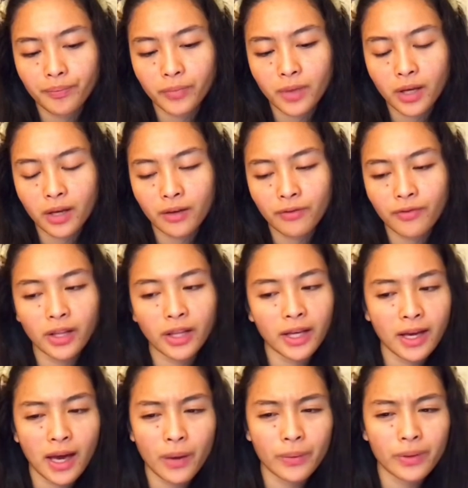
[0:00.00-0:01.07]
I felt
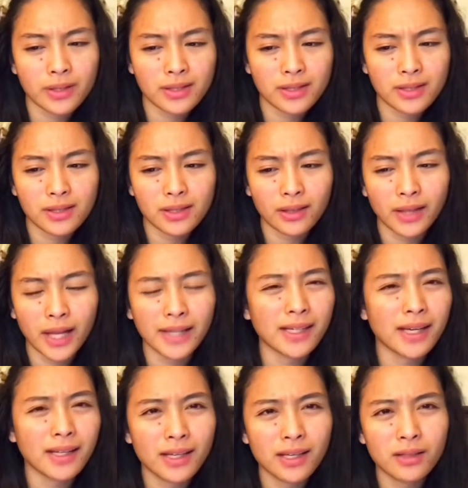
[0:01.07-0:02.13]
like I was
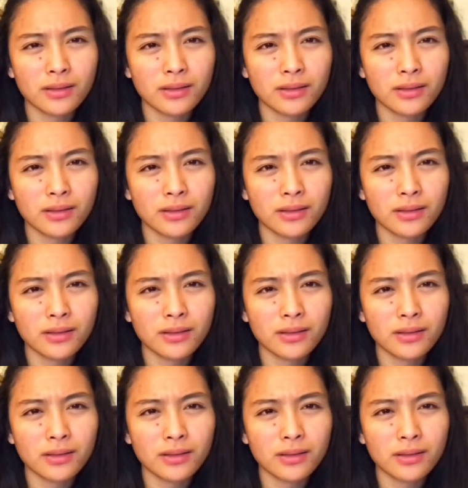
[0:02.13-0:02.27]
lightheaded